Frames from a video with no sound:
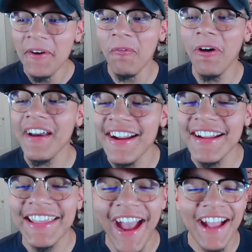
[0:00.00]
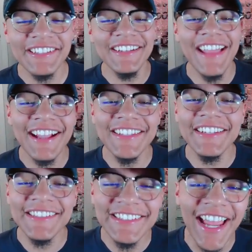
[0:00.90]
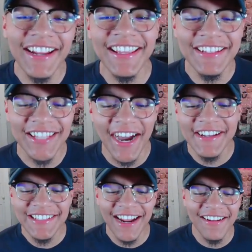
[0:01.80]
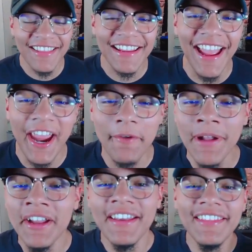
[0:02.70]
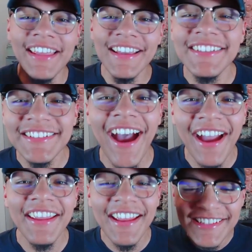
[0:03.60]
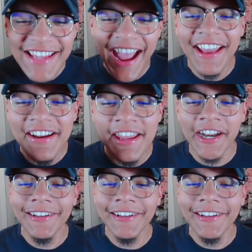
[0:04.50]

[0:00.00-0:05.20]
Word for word: What a catch. And that's his second touchdown of the game. This guy is out of here.